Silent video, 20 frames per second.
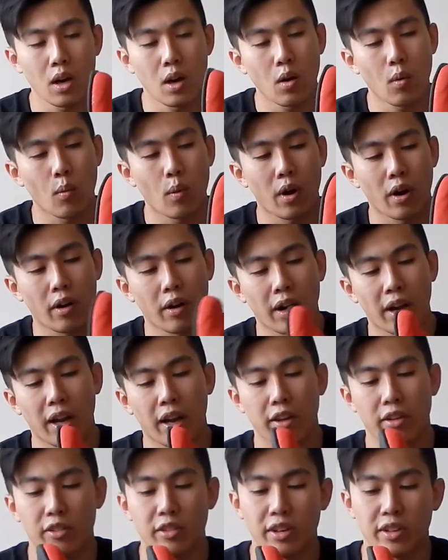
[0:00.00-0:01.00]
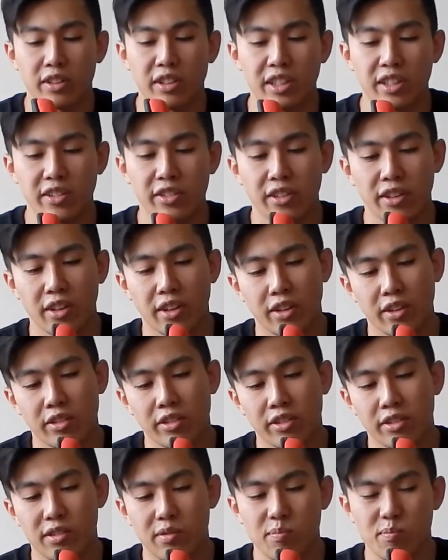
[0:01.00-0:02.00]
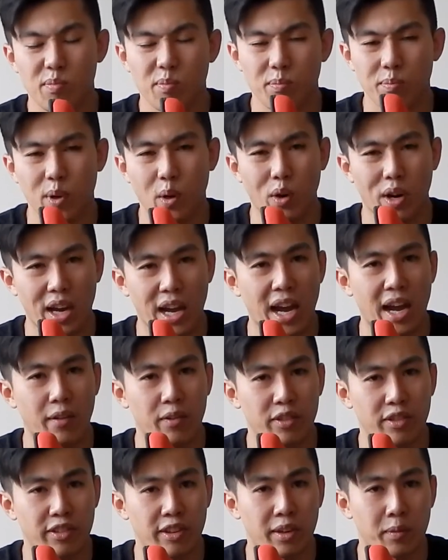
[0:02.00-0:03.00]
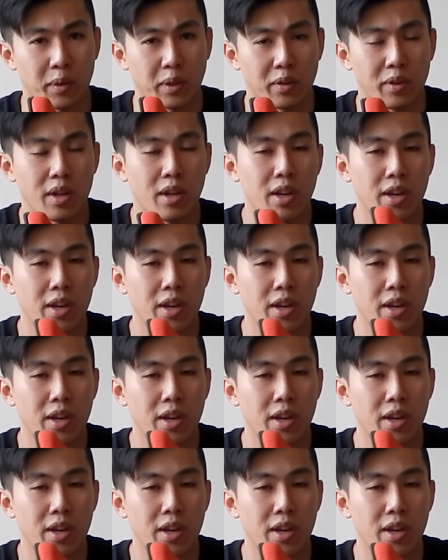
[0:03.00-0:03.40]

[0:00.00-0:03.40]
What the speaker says: whereas the Adidas is about 1/2 centimeter.